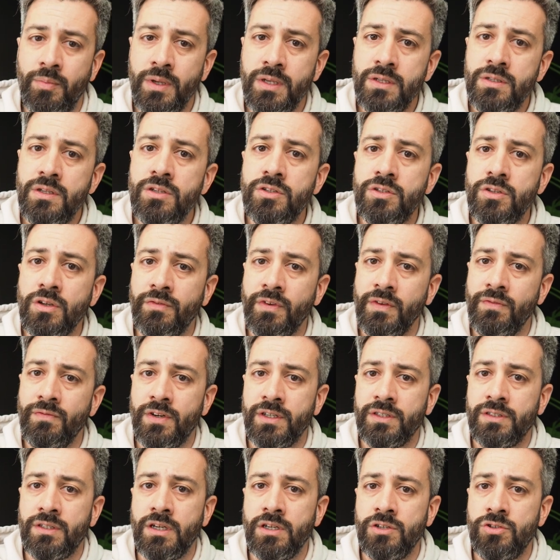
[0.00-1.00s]
pieces of
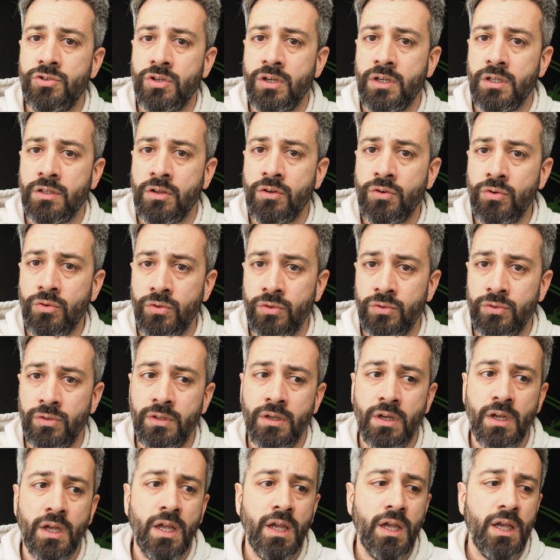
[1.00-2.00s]
infrastructure as code
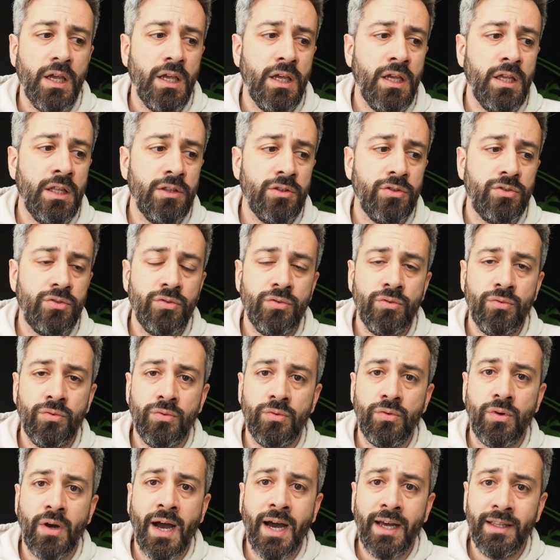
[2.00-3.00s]

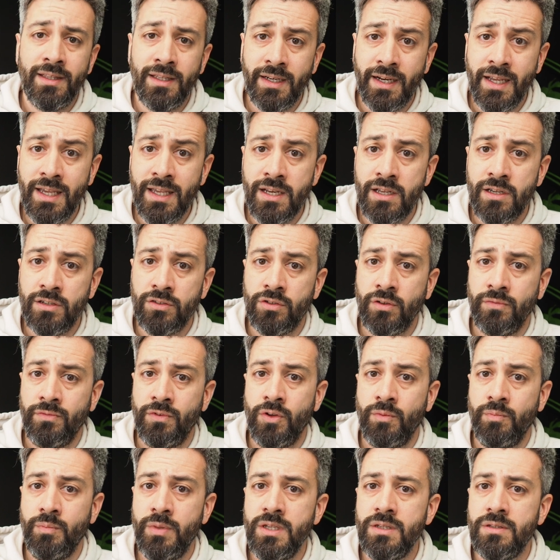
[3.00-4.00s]
into other areas of
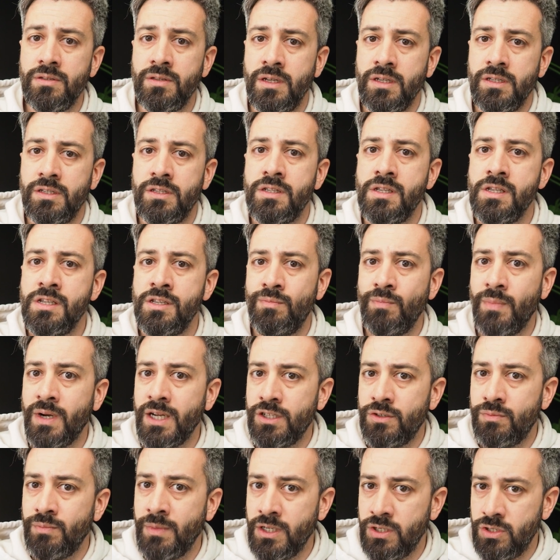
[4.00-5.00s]
your business is
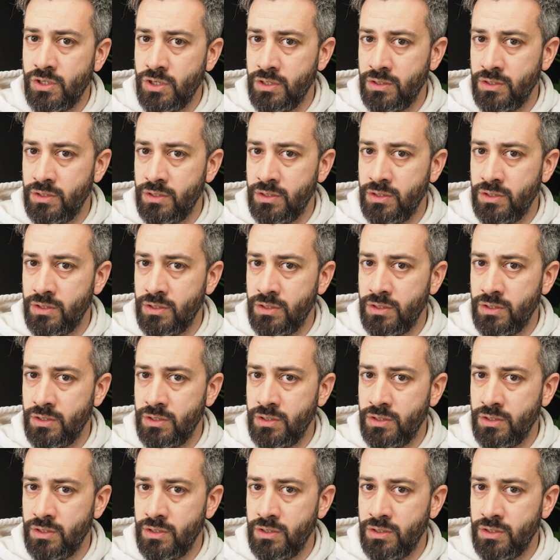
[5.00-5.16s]
much, much